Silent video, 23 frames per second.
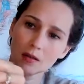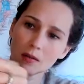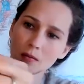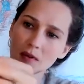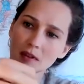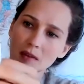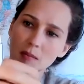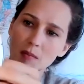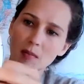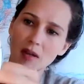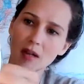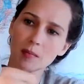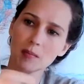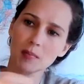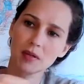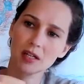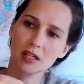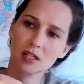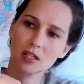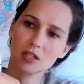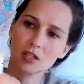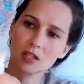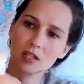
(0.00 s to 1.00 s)
with my
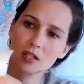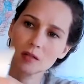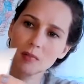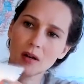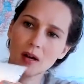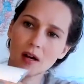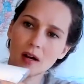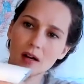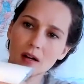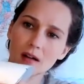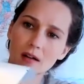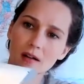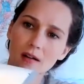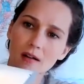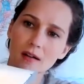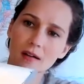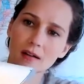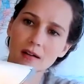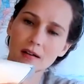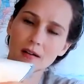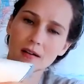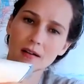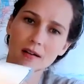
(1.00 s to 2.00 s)
picture part
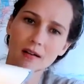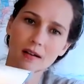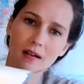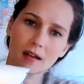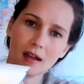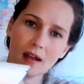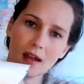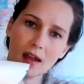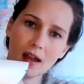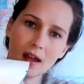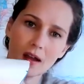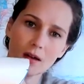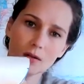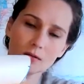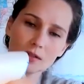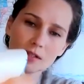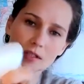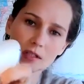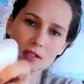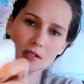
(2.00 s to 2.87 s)
out.